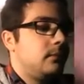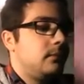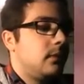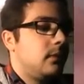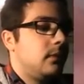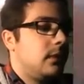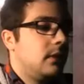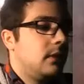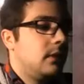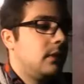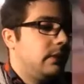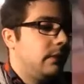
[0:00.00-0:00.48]

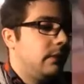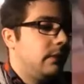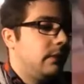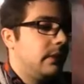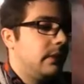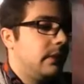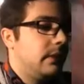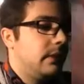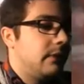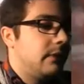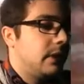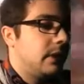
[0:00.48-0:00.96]
Let's see what we
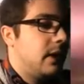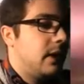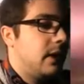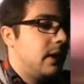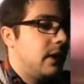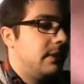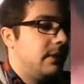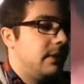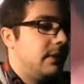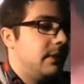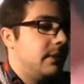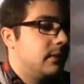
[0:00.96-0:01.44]
got for
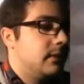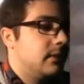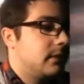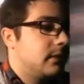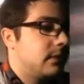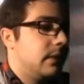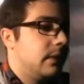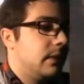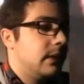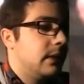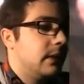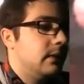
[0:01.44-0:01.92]
commons
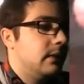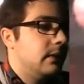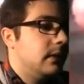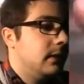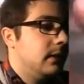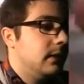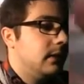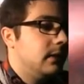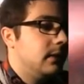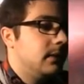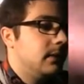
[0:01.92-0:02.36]
quickly.